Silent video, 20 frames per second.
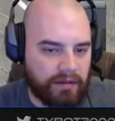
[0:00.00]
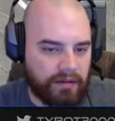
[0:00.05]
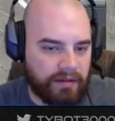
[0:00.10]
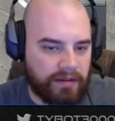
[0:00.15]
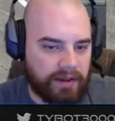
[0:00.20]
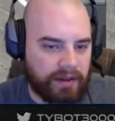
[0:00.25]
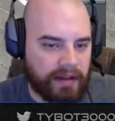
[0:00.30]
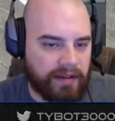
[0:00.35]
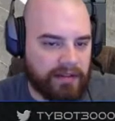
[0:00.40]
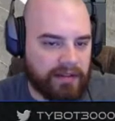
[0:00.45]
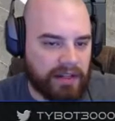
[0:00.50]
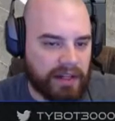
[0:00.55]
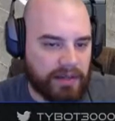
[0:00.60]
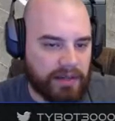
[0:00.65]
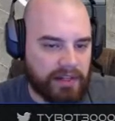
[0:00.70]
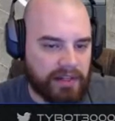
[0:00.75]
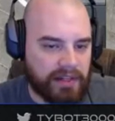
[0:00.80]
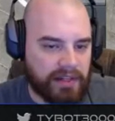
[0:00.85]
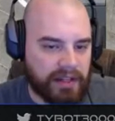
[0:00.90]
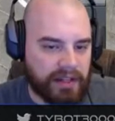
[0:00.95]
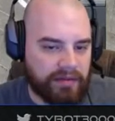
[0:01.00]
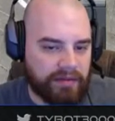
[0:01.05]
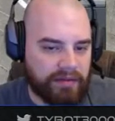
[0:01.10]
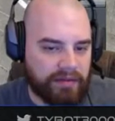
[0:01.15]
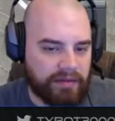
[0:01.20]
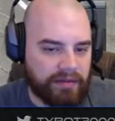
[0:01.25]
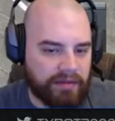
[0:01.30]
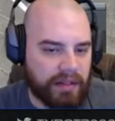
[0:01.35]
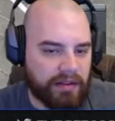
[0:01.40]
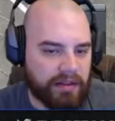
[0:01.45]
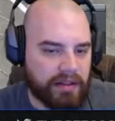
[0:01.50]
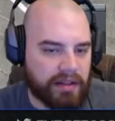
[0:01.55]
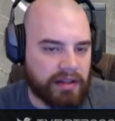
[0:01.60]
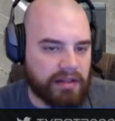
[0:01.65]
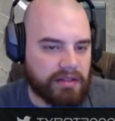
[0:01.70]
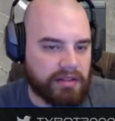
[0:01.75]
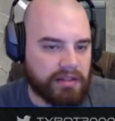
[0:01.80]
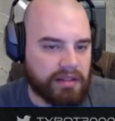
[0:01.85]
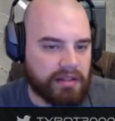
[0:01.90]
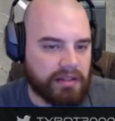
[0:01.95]
5 times heavier than anything
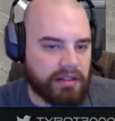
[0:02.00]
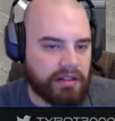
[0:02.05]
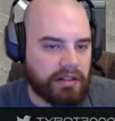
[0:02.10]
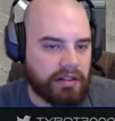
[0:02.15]
else here.